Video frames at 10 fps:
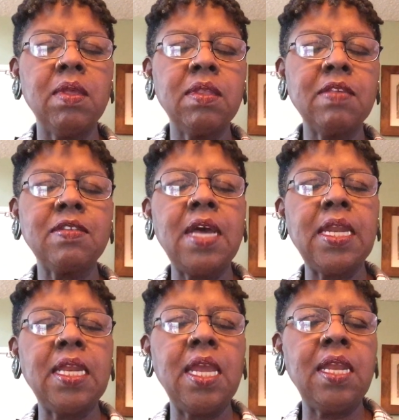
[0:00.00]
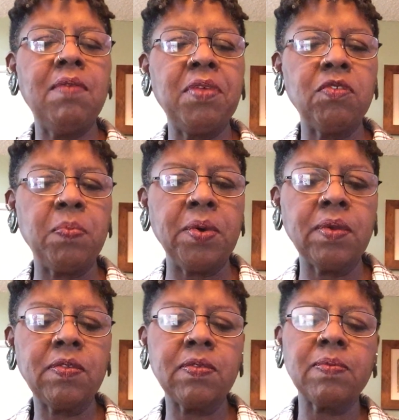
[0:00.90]
that's not in any of those
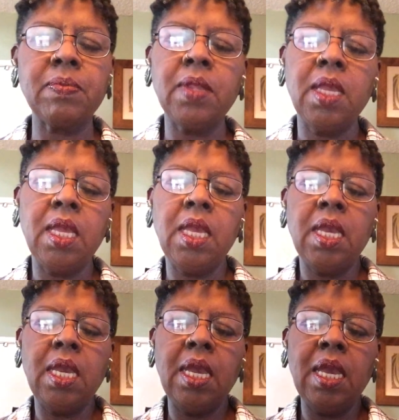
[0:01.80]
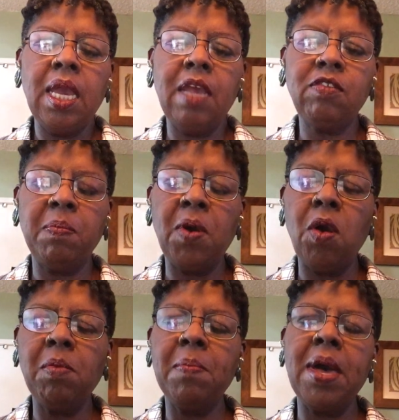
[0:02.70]
books. It's a
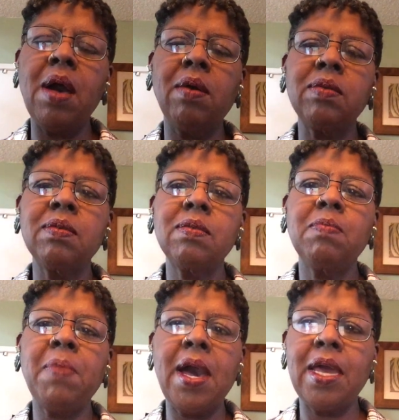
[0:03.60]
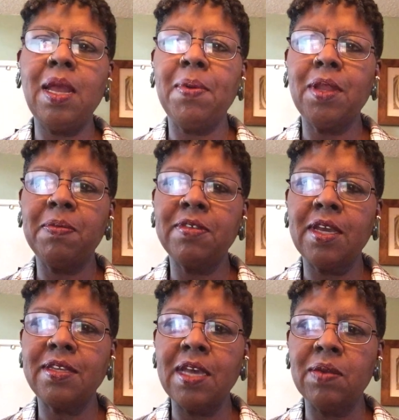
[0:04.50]
poem about pineapple
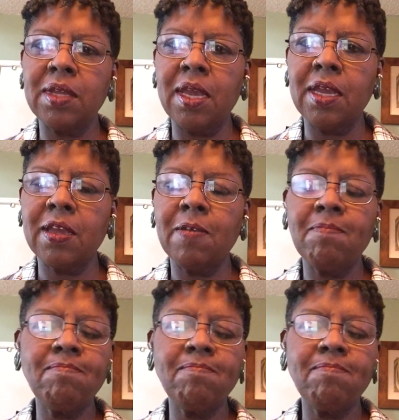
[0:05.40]
upside down cake.